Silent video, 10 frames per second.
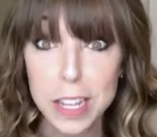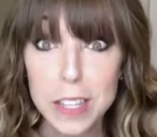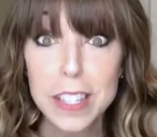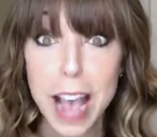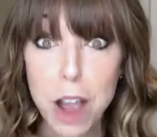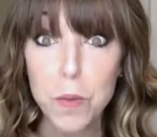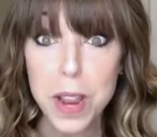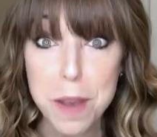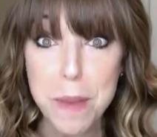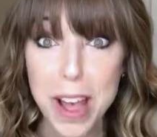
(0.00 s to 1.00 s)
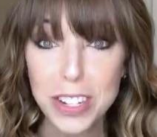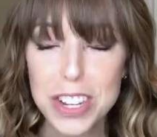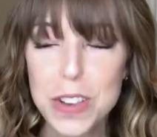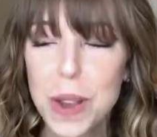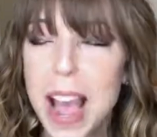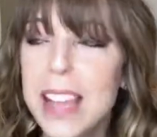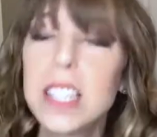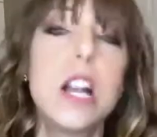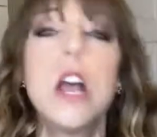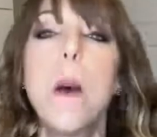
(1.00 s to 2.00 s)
Does that ring a bell to you guys?